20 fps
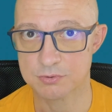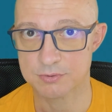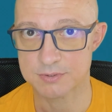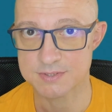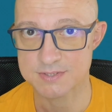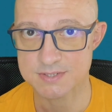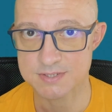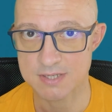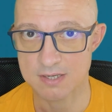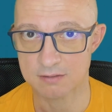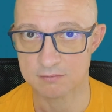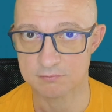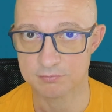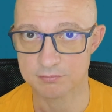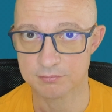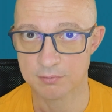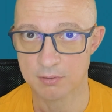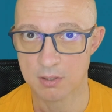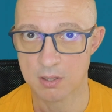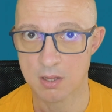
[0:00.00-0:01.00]
itself
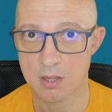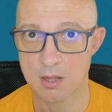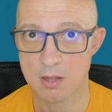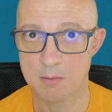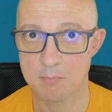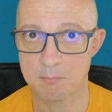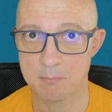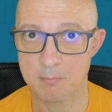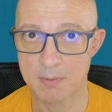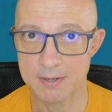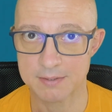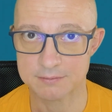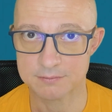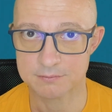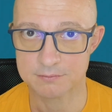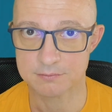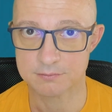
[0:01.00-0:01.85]
might